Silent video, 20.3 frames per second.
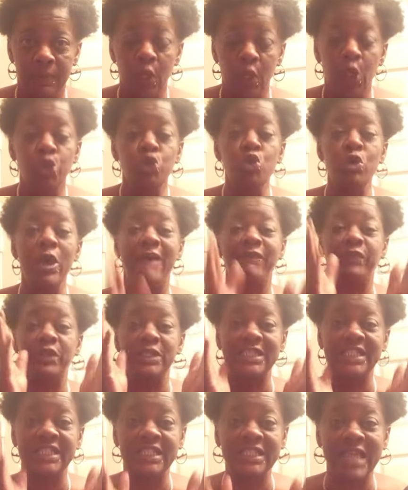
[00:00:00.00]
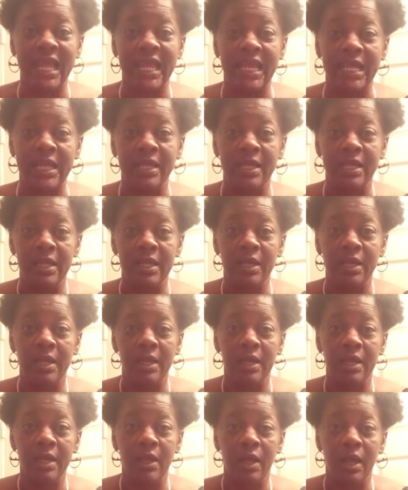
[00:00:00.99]
You have to stay
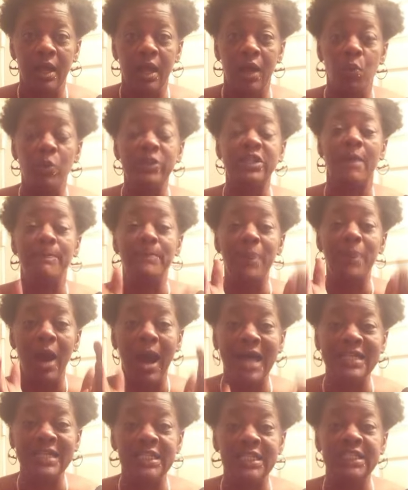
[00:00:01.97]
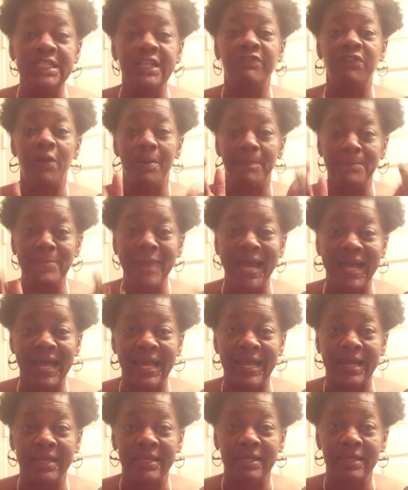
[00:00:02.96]
with a positive
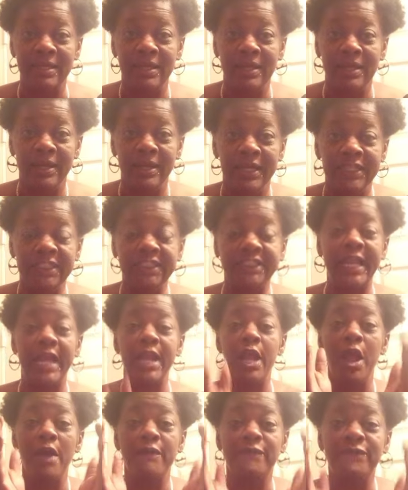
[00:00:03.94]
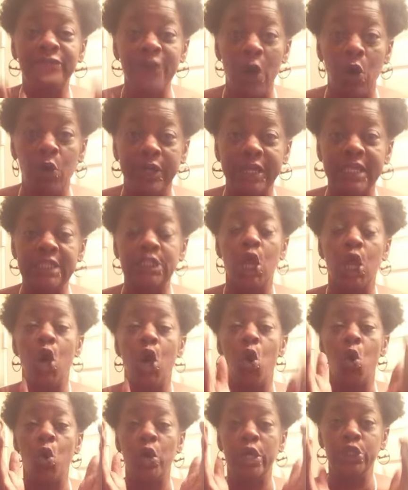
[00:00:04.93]
mind. Stay focused
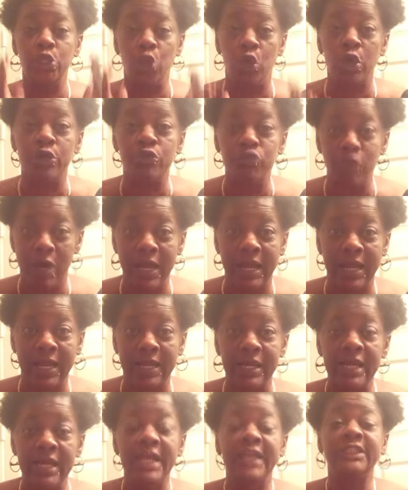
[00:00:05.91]
on your grind.